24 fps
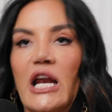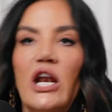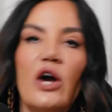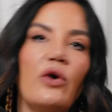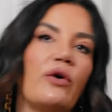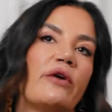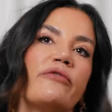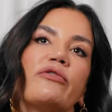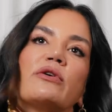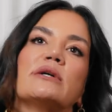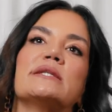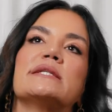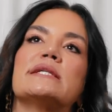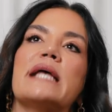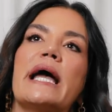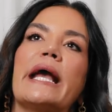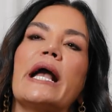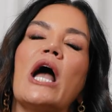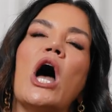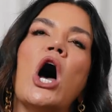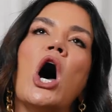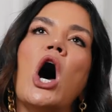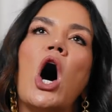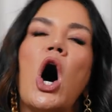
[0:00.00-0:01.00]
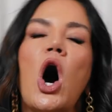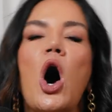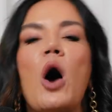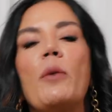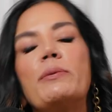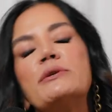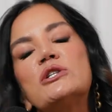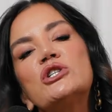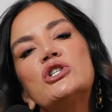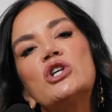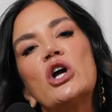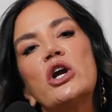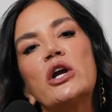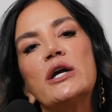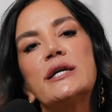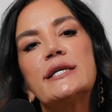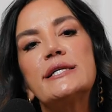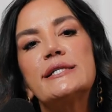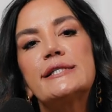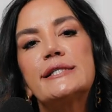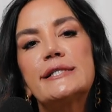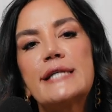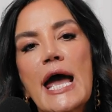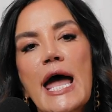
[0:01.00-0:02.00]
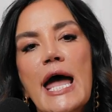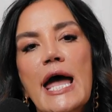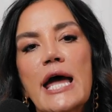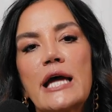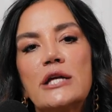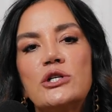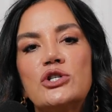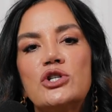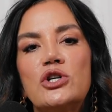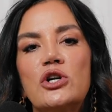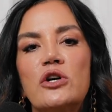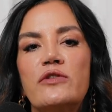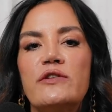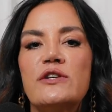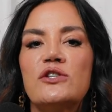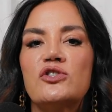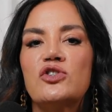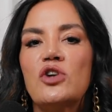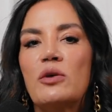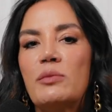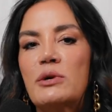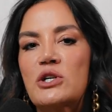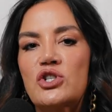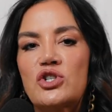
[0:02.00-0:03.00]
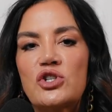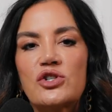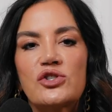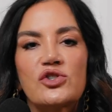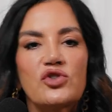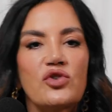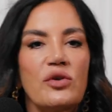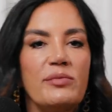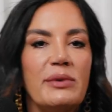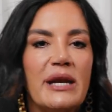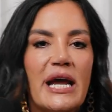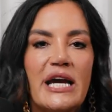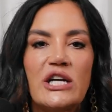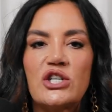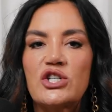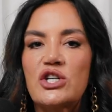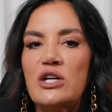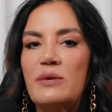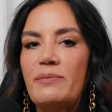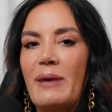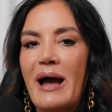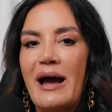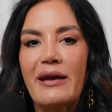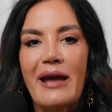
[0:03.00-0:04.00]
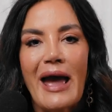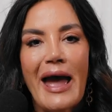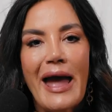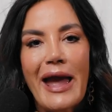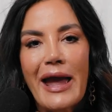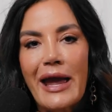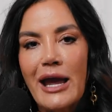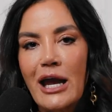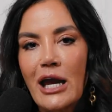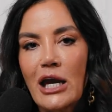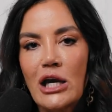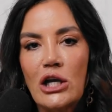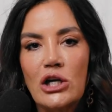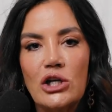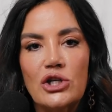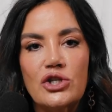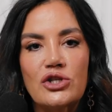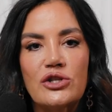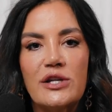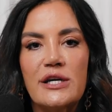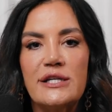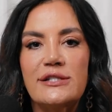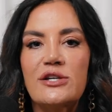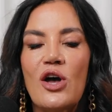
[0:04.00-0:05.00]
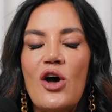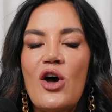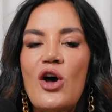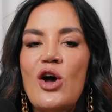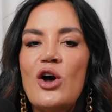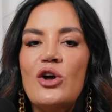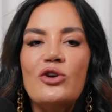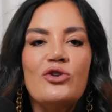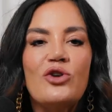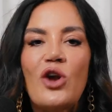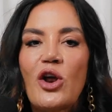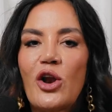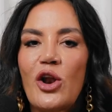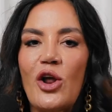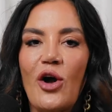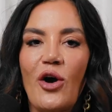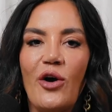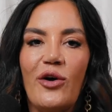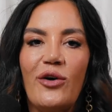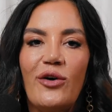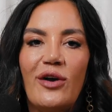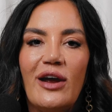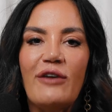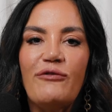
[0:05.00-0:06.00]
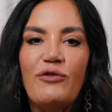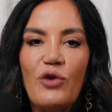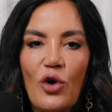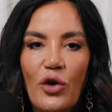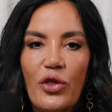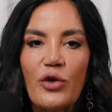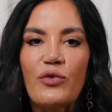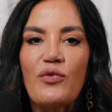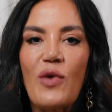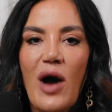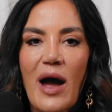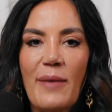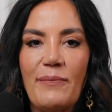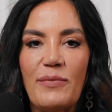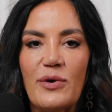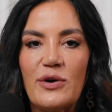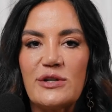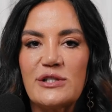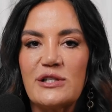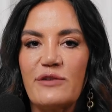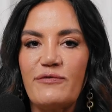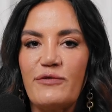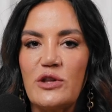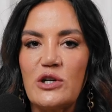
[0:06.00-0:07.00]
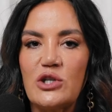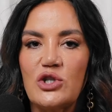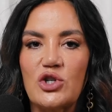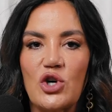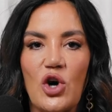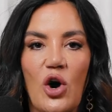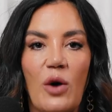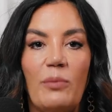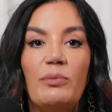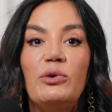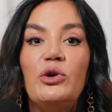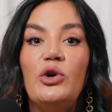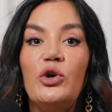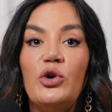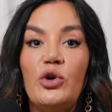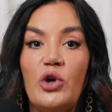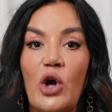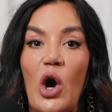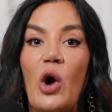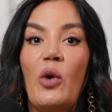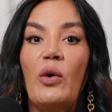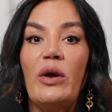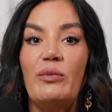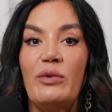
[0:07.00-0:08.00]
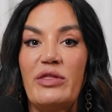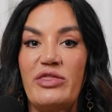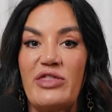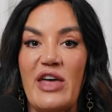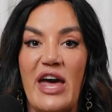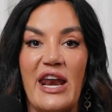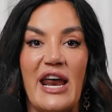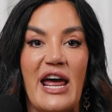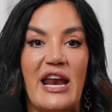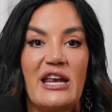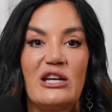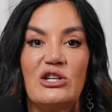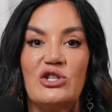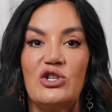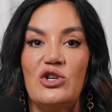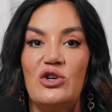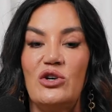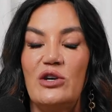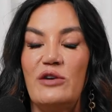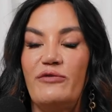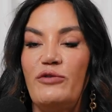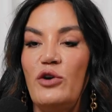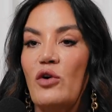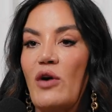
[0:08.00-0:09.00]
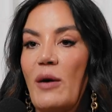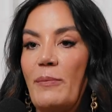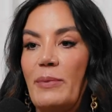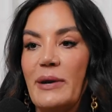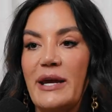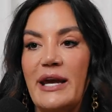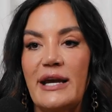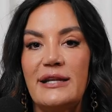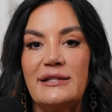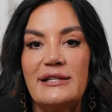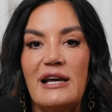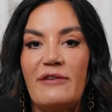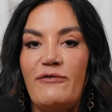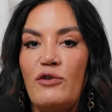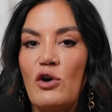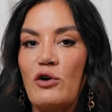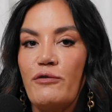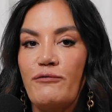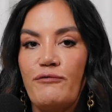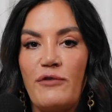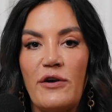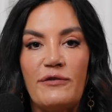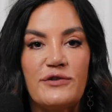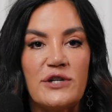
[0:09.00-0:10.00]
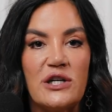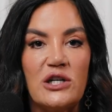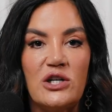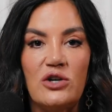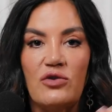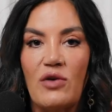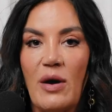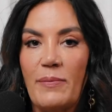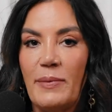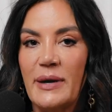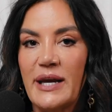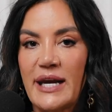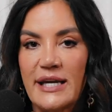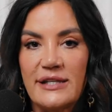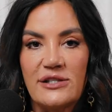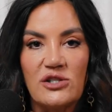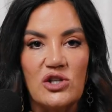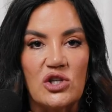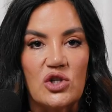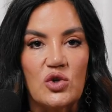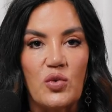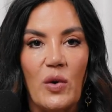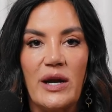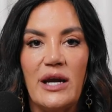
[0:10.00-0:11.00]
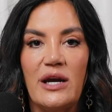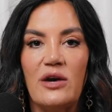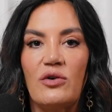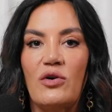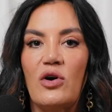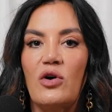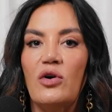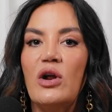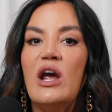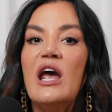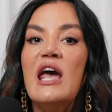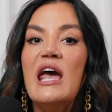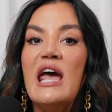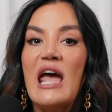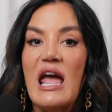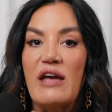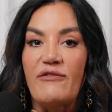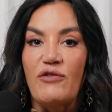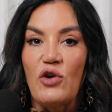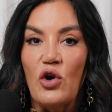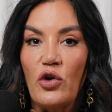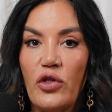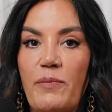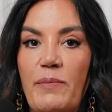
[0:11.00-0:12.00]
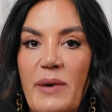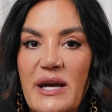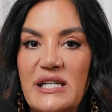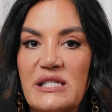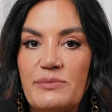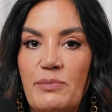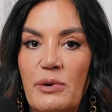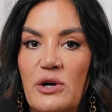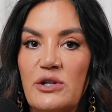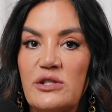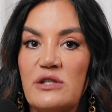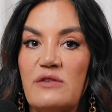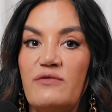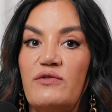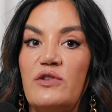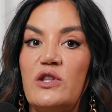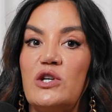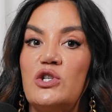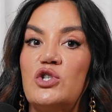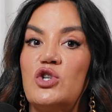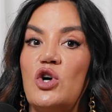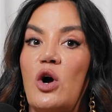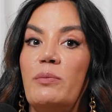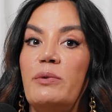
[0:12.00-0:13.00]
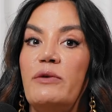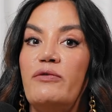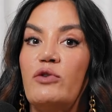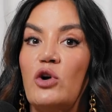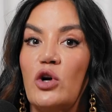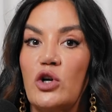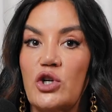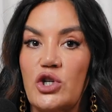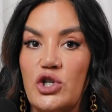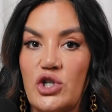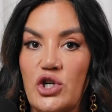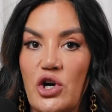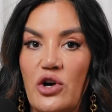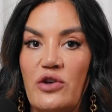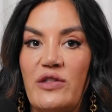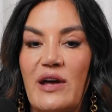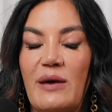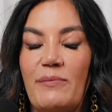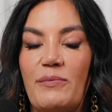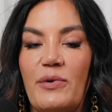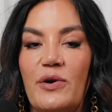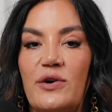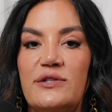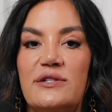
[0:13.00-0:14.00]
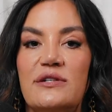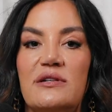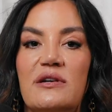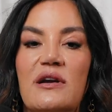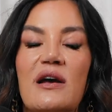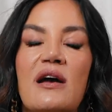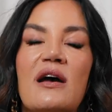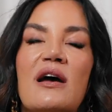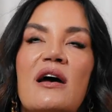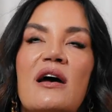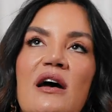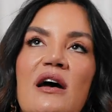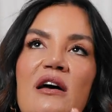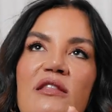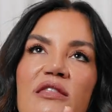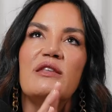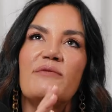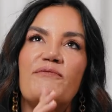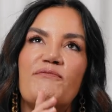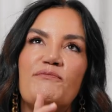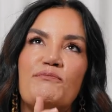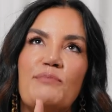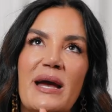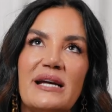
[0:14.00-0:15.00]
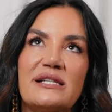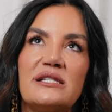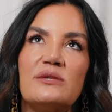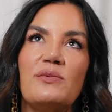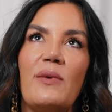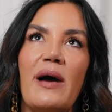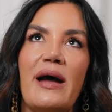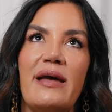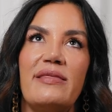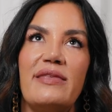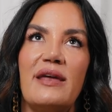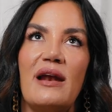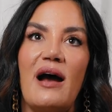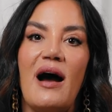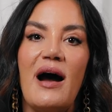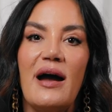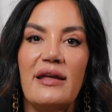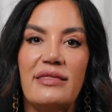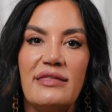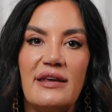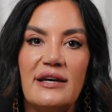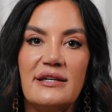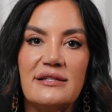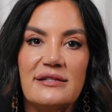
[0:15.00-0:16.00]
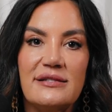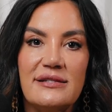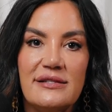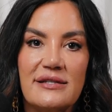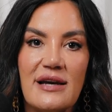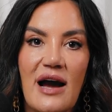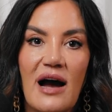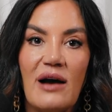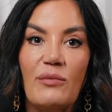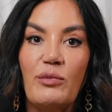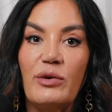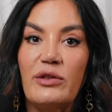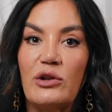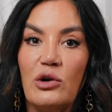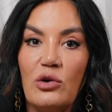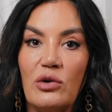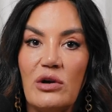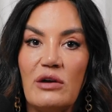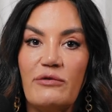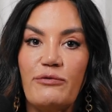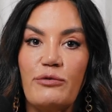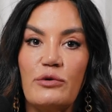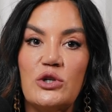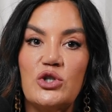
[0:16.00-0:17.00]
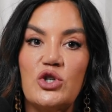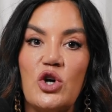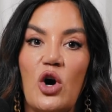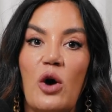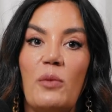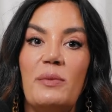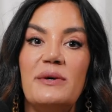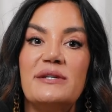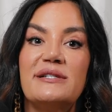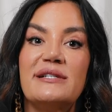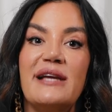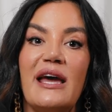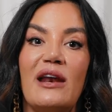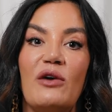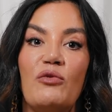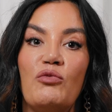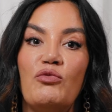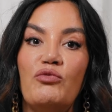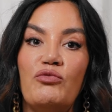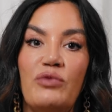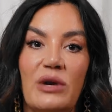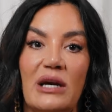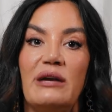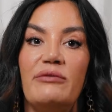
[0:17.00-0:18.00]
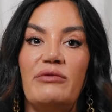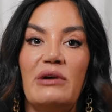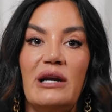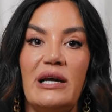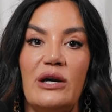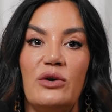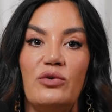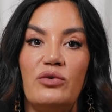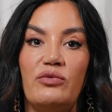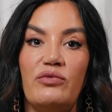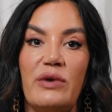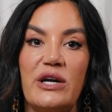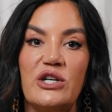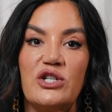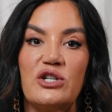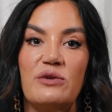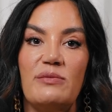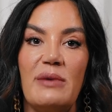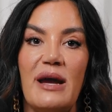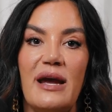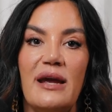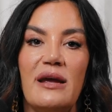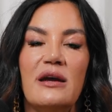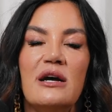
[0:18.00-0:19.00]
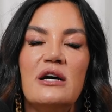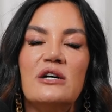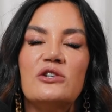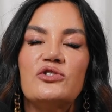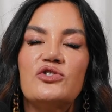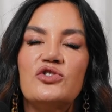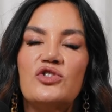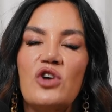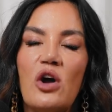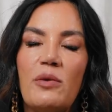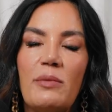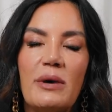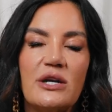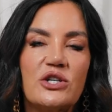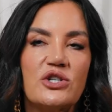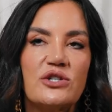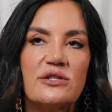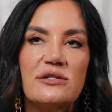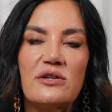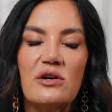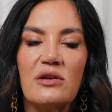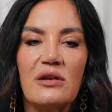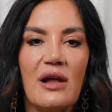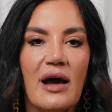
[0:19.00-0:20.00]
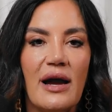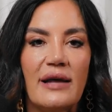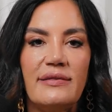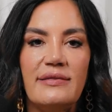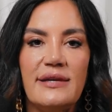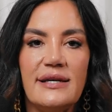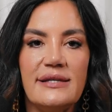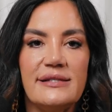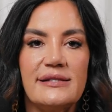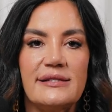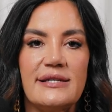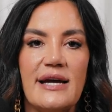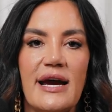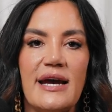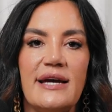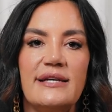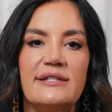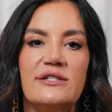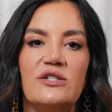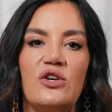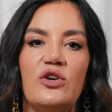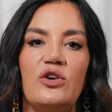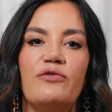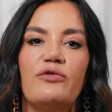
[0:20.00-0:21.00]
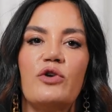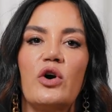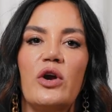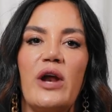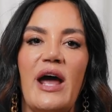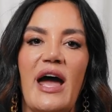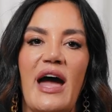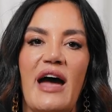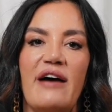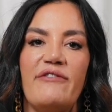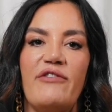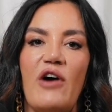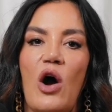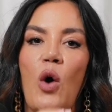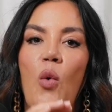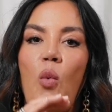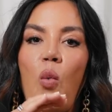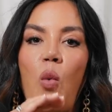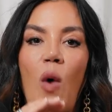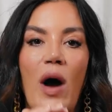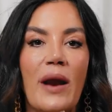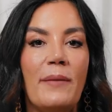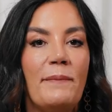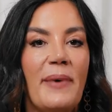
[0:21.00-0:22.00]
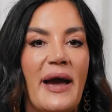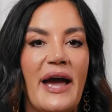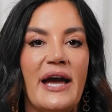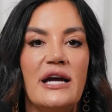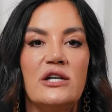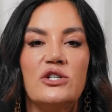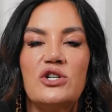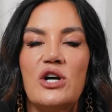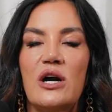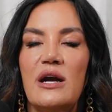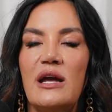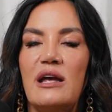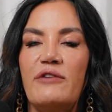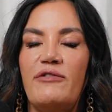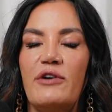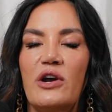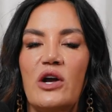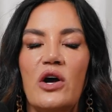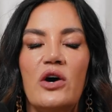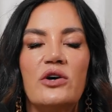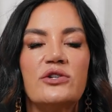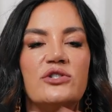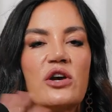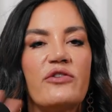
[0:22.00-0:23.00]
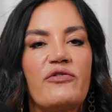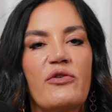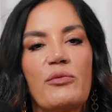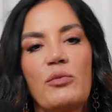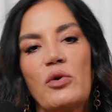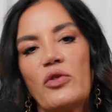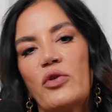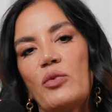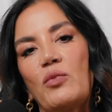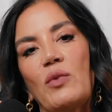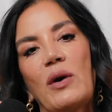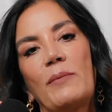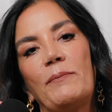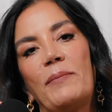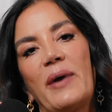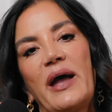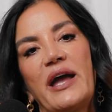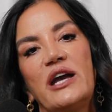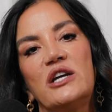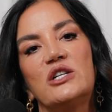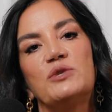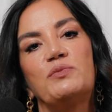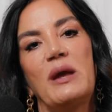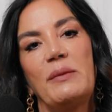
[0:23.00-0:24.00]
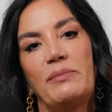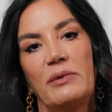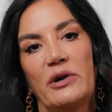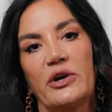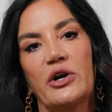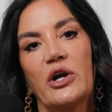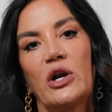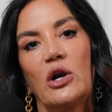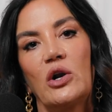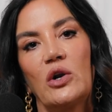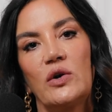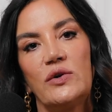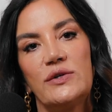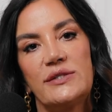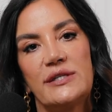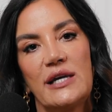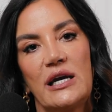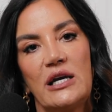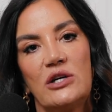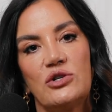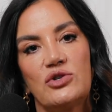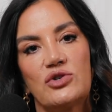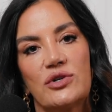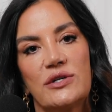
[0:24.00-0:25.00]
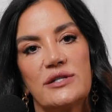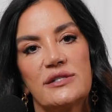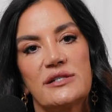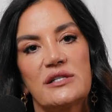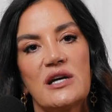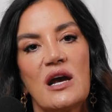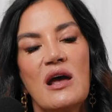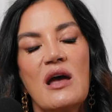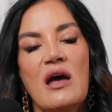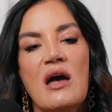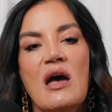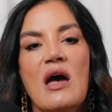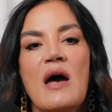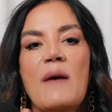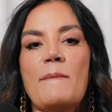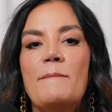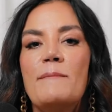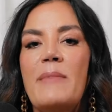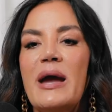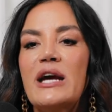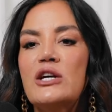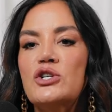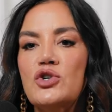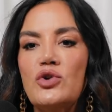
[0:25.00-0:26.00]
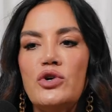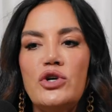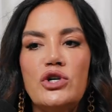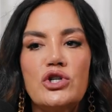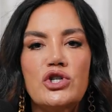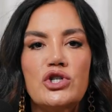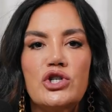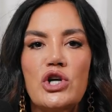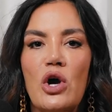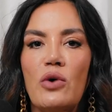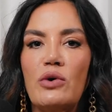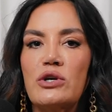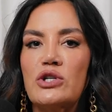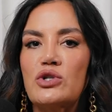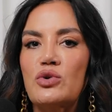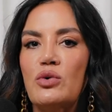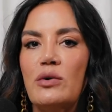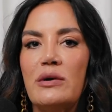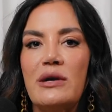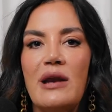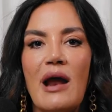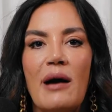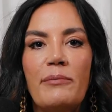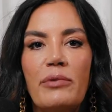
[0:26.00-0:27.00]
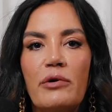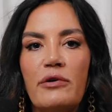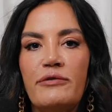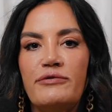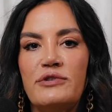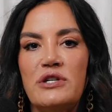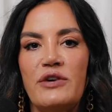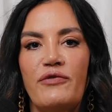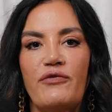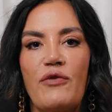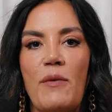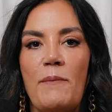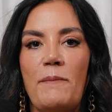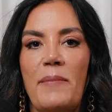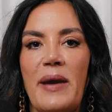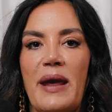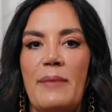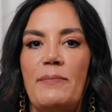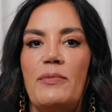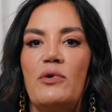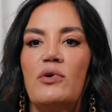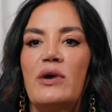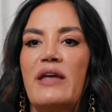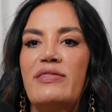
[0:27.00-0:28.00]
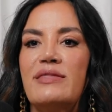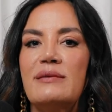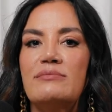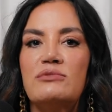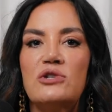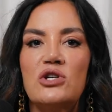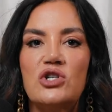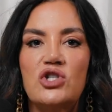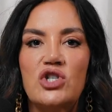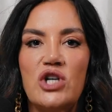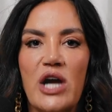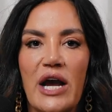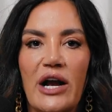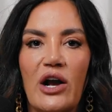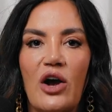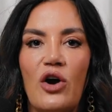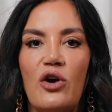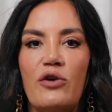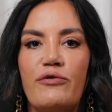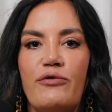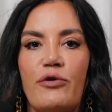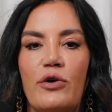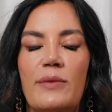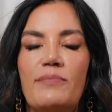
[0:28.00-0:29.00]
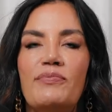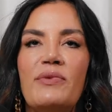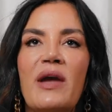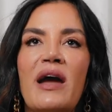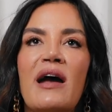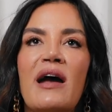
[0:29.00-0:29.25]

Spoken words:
I know everyone's like, oh, but you don't understand. There's so much discrimination about age. No. If you're the right person for the job, you go in with that attitude. If you're 50 and you're up against a 20-year-old, if you're the best person for the job, you've got to show that person. The best way that I think to start with looking for a job is get a really, really good resume. So much is online these days, so you've got to have a one-pager. If it goes over more than one page, people are going to lose interest. Make sure you show it to a number of different people. Get them to check over it.